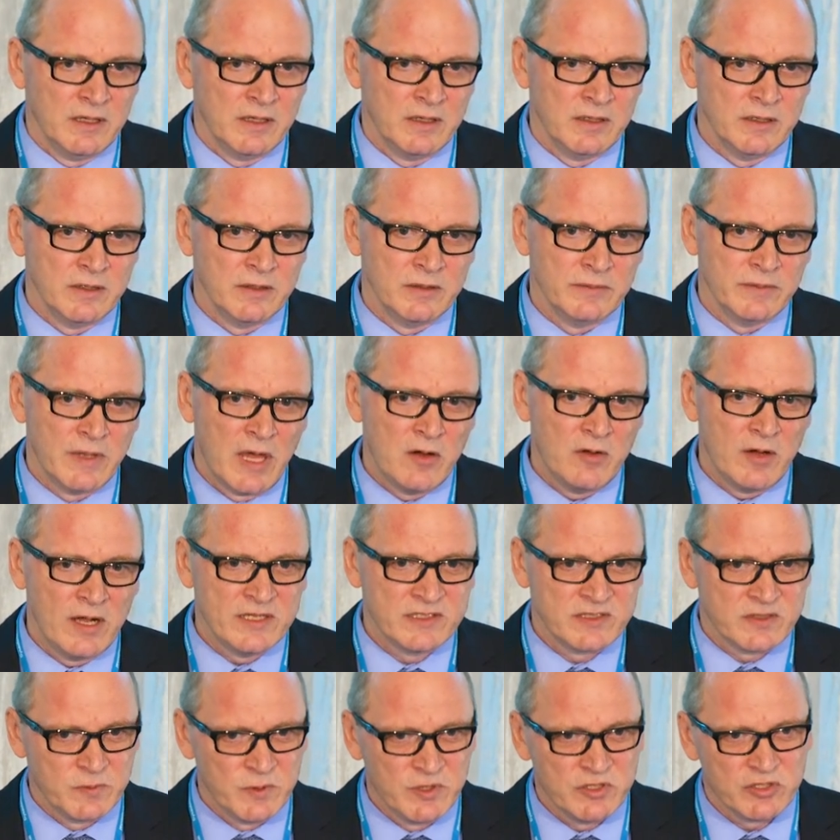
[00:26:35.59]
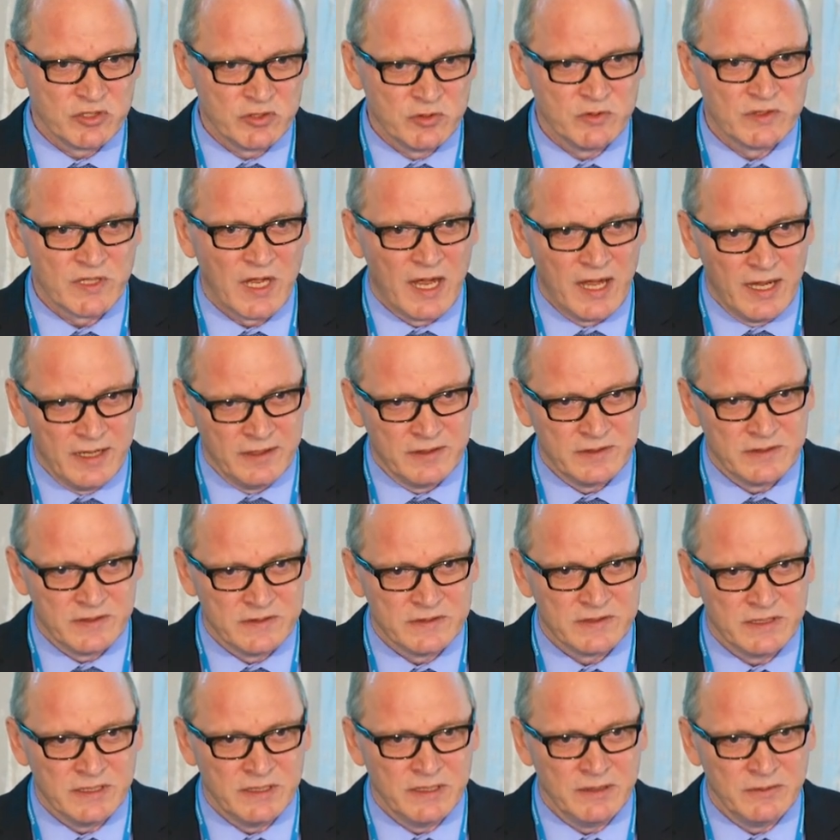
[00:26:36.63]
Now I switch to the high
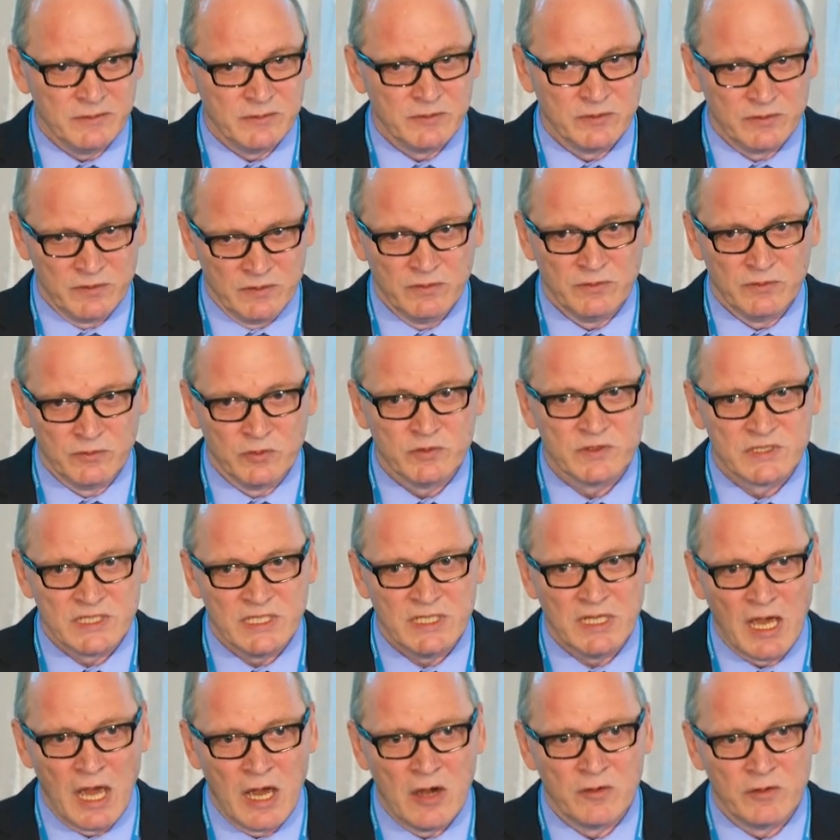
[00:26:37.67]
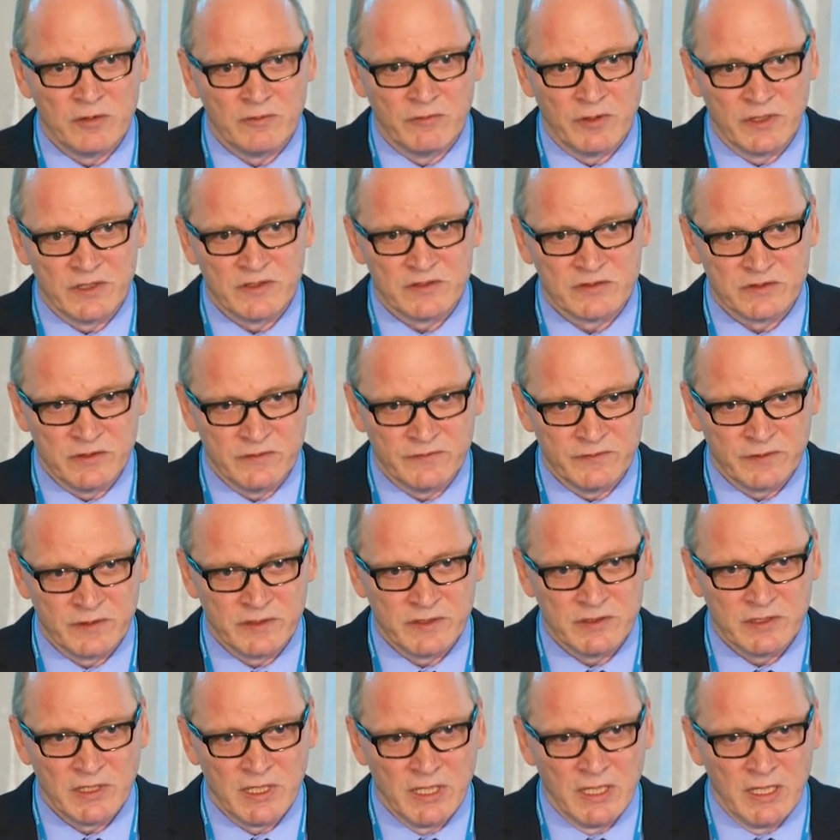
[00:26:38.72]
intensity to see what is
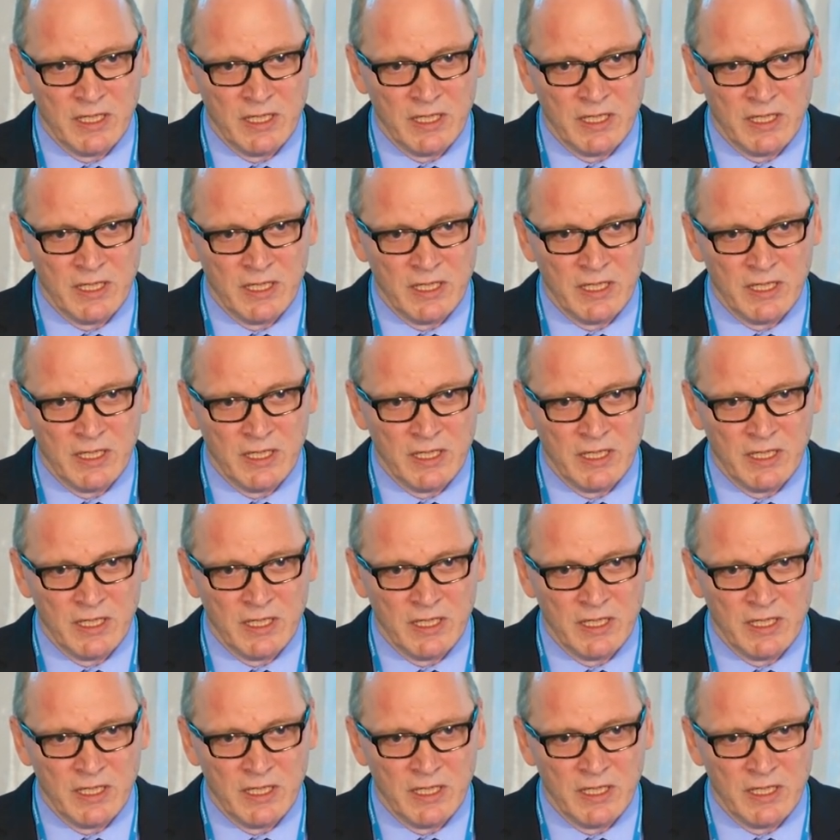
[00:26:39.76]
different,